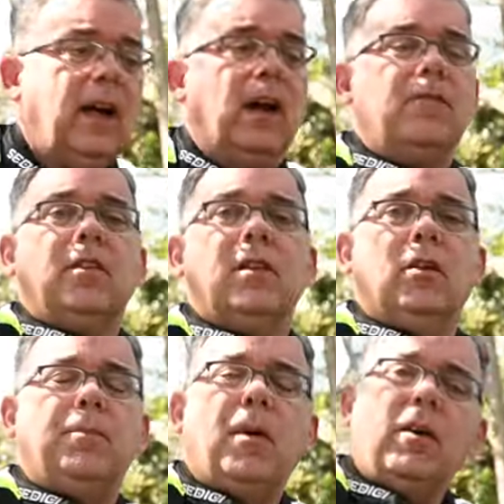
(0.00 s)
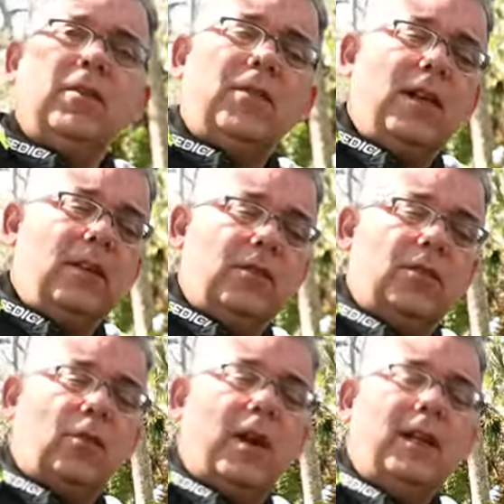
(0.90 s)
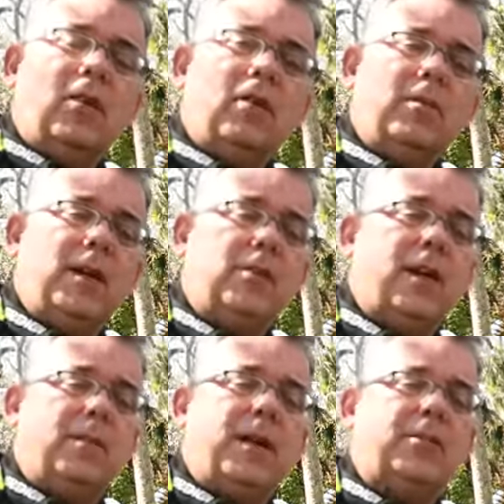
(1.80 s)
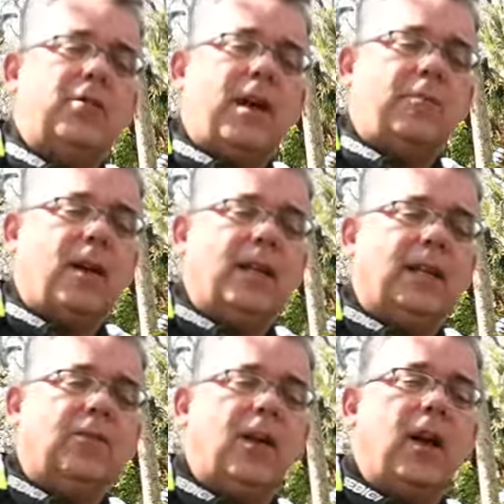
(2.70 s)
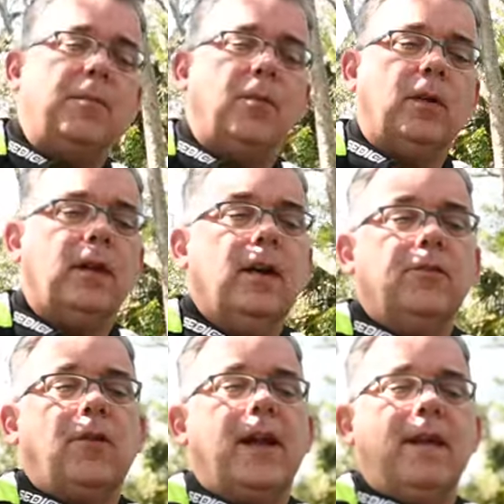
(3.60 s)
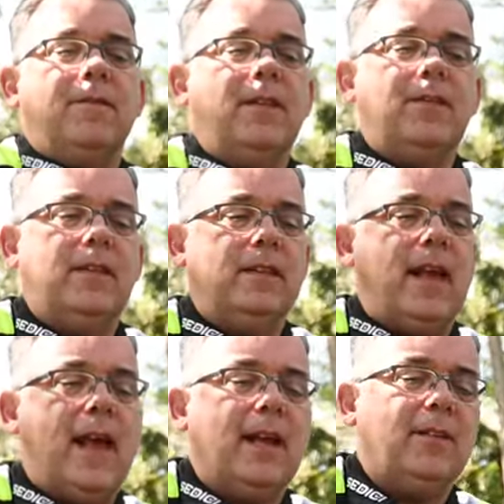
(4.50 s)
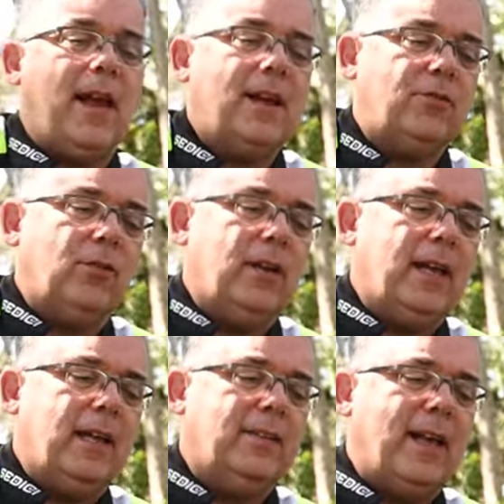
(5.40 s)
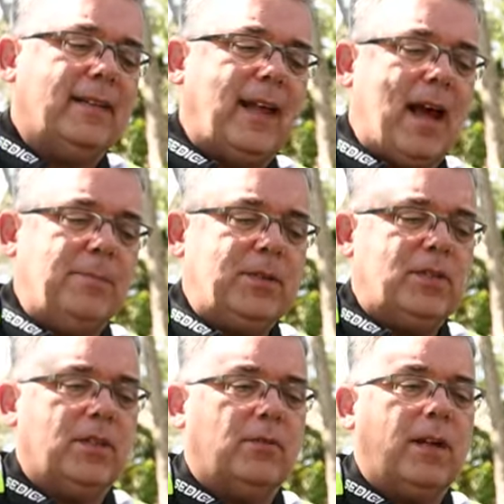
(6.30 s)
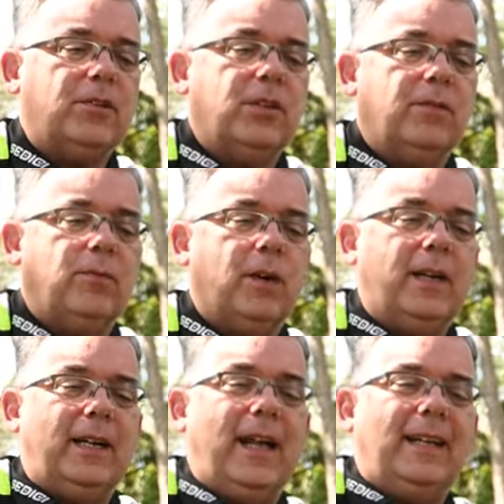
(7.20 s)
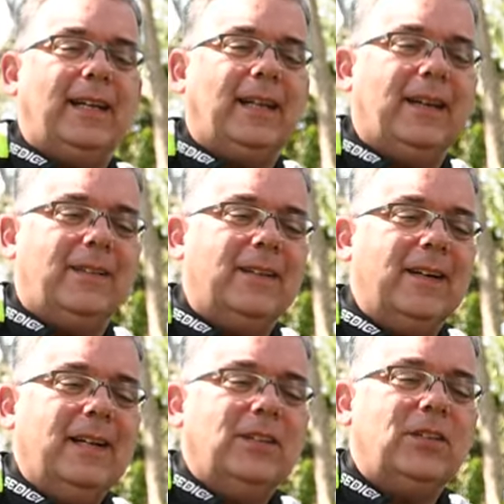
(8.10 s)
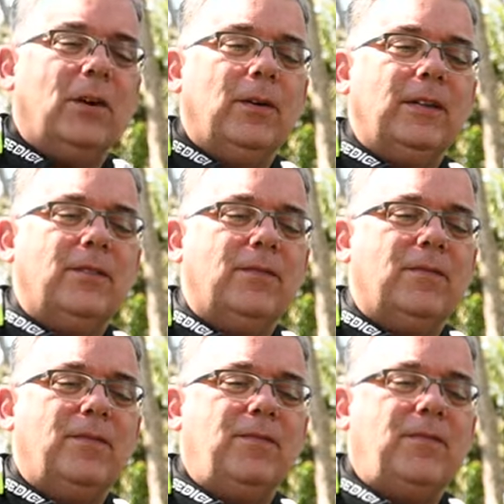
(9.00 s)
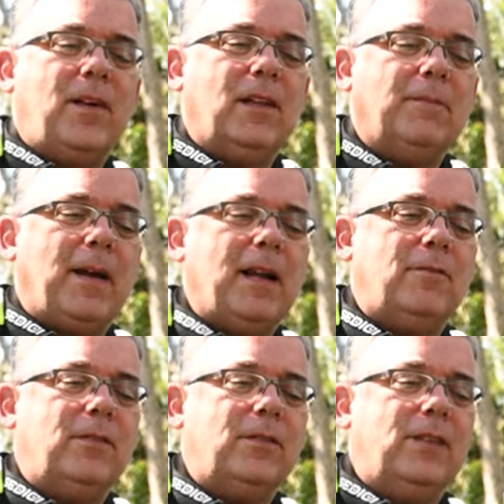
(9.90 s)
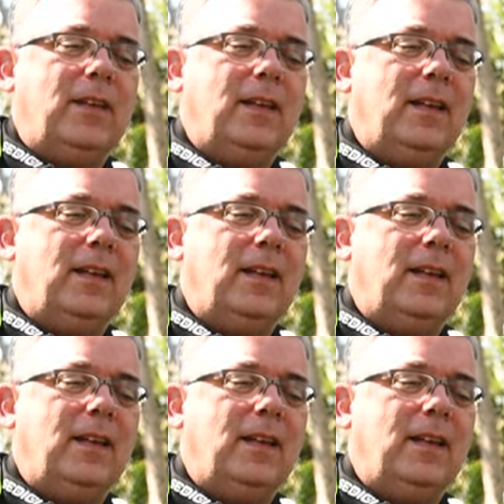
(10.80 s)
of the little parts there, there's writing on them, and you got to make sure that writing is upward. So I had this in the act, actual exact opposite direction of where it had to go. So it's falling backwards.